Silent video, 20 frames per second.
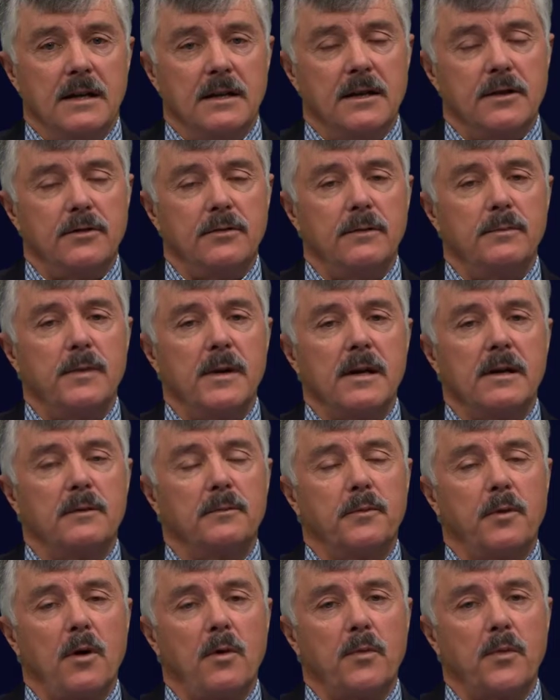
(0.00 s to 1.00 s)
This would be an
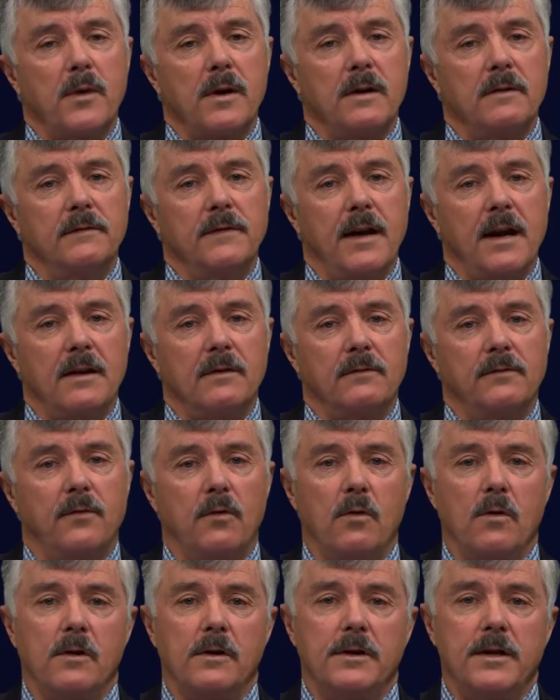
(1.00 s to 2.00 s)
appropriate event
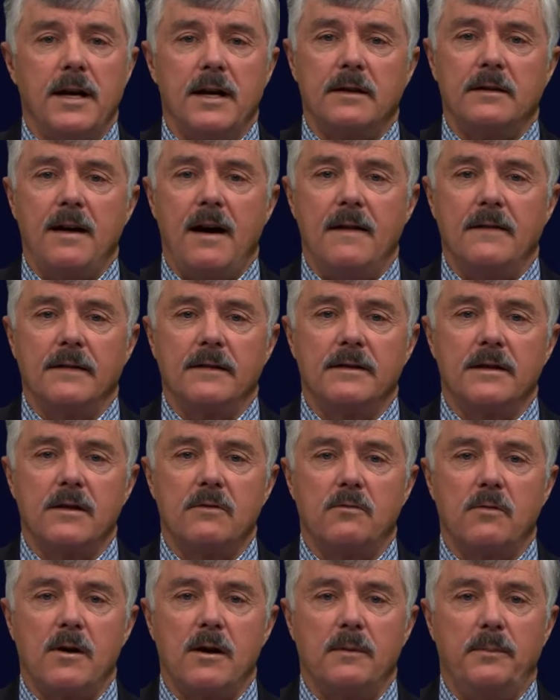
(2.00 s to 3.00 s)
for technology
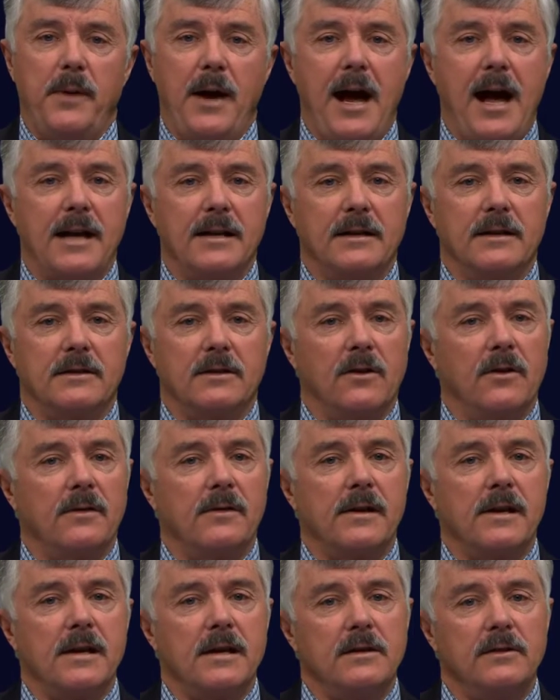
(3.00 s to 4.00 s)
where a patent is
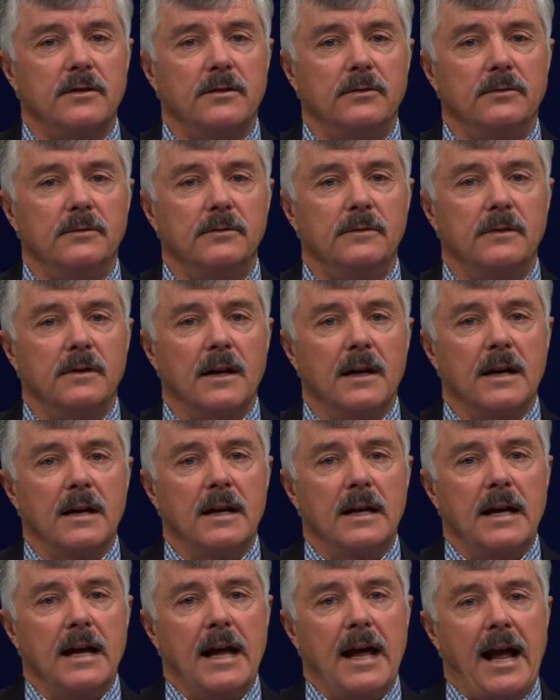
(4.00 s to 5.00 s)
already issued,
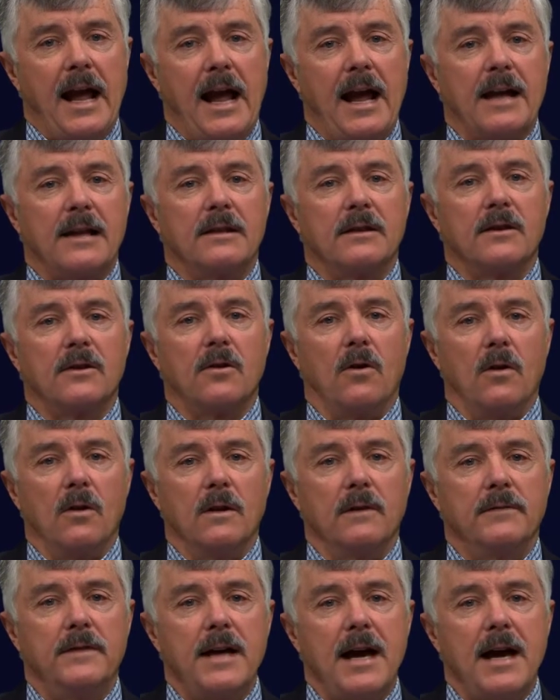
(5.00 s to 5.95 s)
and the goal of